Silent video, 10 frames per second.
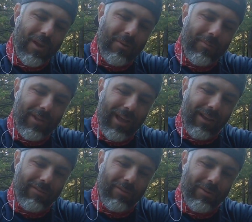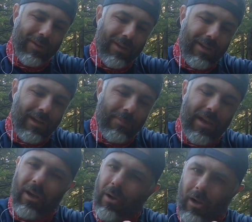But yeah, so
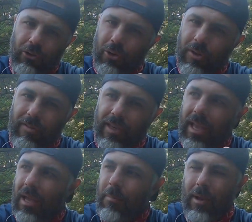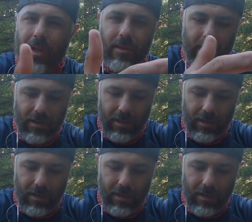I'll show you this at camp, and then